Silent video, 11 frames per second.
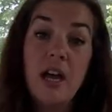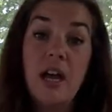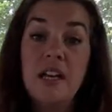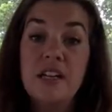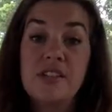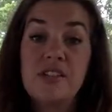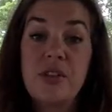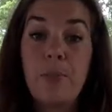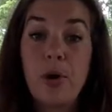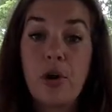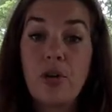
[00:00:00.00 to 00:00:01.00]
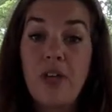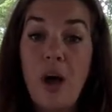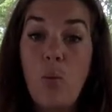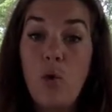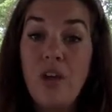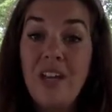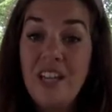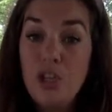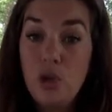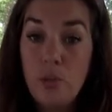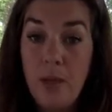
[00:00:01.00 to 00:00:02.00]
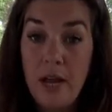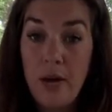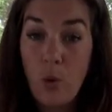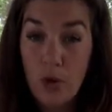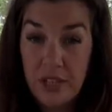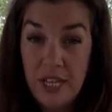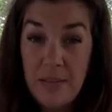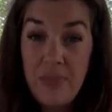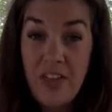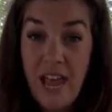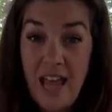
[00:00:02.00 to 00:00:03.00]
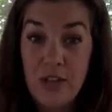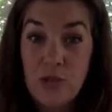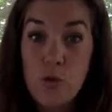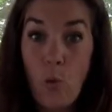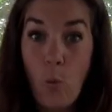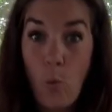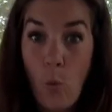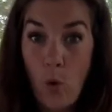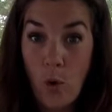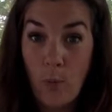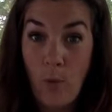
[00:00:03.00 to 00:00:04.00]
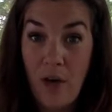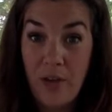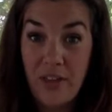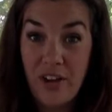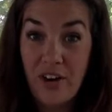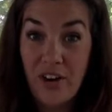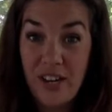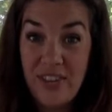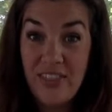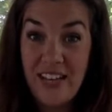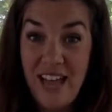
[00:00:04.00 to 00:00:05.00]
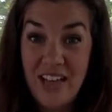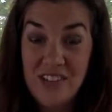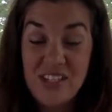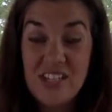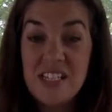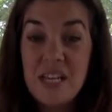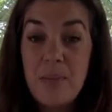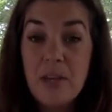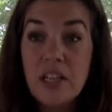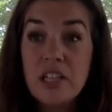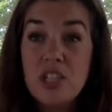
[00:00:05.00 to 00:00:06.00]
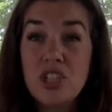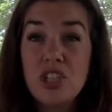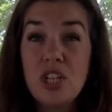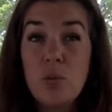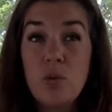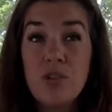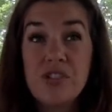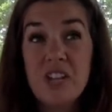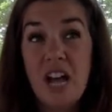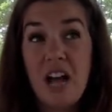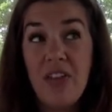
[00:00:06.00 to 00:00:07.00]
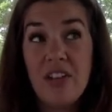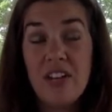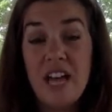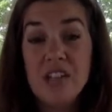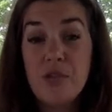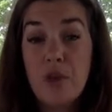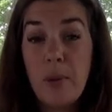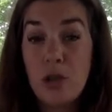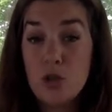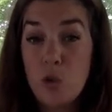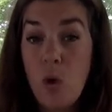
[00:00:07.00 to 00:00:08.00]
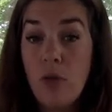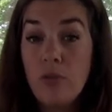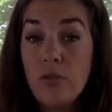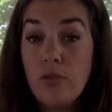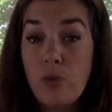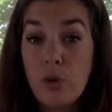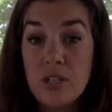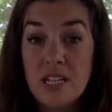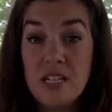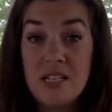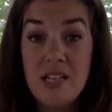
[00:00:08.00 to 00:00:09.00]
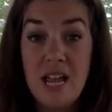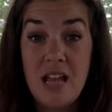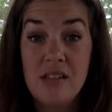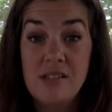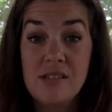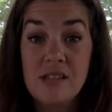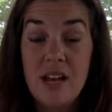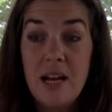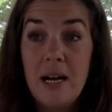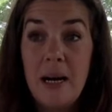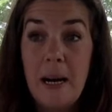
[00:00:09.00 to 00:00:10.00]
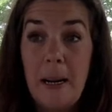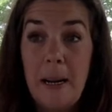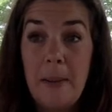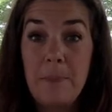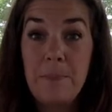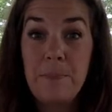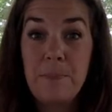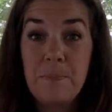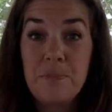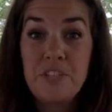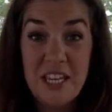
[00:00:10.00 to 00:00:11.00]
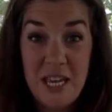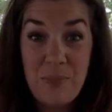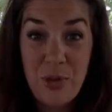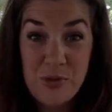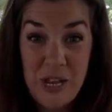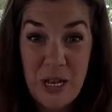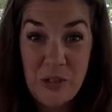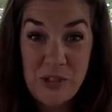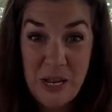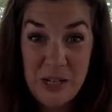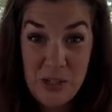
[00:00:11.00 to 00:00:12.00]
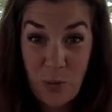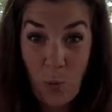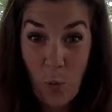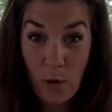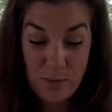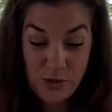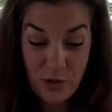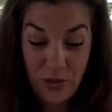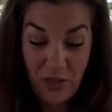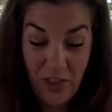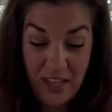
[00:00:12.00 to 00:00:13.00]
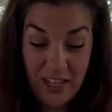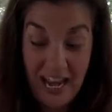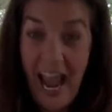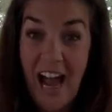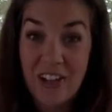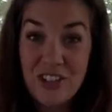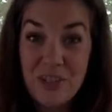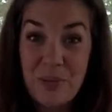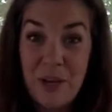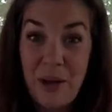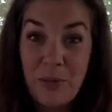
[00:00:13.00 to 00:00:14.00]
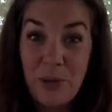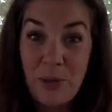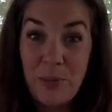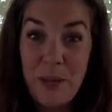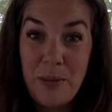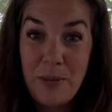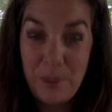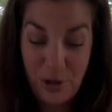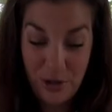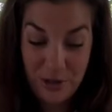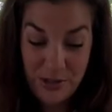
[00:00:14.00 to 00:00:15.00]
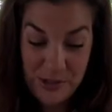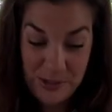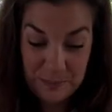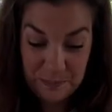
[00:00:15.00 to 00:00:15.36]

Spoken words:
is the bird that will incubate or keep the eggs warm while they are in the nest. And typically she will sit on the nest for about 12 to 14 days to keep those eggs nice and warm so that they can hatch and become little baby birds.